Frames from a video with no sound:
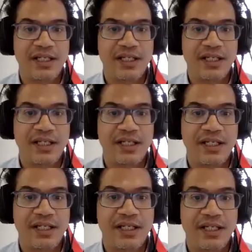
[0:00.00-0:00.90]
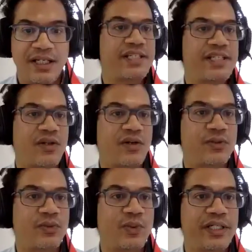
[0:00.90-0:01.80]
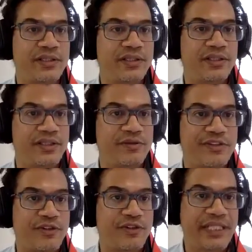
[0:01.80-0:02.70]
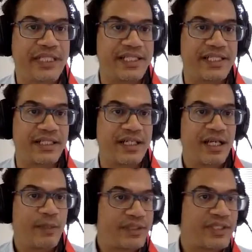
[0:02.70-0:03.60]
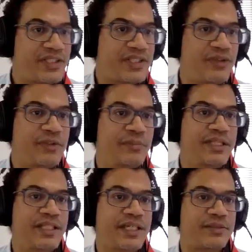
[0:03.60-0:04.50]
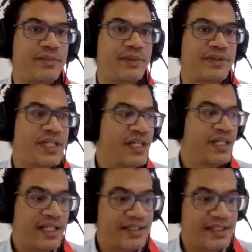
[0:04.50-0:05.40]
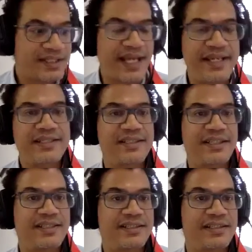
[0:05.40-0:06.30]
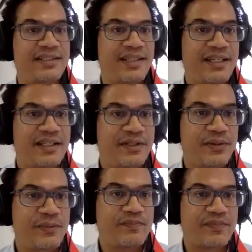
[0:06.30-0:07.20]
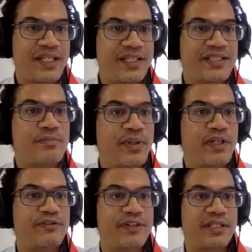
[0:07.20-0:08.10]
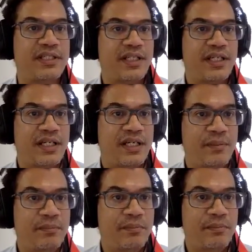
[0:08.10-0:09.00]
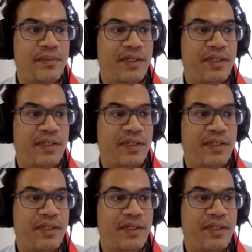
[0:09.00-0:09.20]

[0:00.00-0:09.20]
They've made some mistakes along the way in terms of communication, but they still remain the experts. And the science isn't, it isn't perfect. And,